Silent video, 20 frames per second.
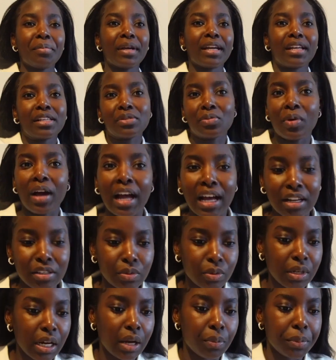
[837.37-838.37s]
because what
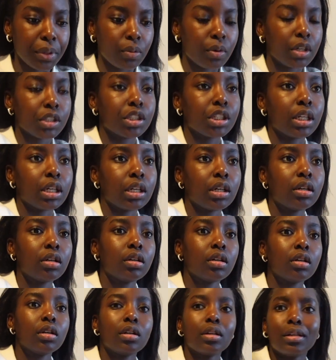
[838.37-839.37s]
else would I be watching?
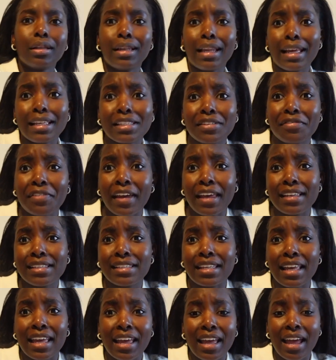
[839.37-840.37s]
Let's
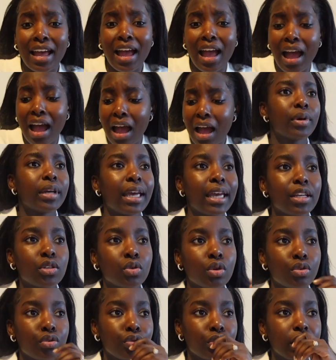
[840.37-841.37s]
face it, we're getting
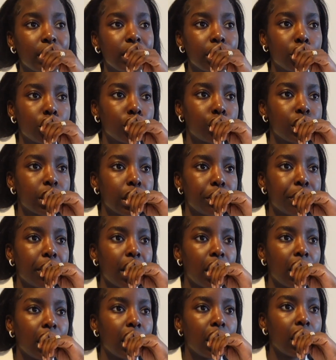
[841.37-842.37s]
to a really juicy
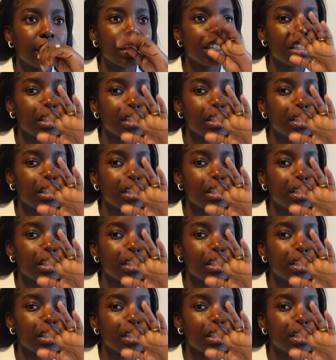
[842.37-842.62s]
part. Let's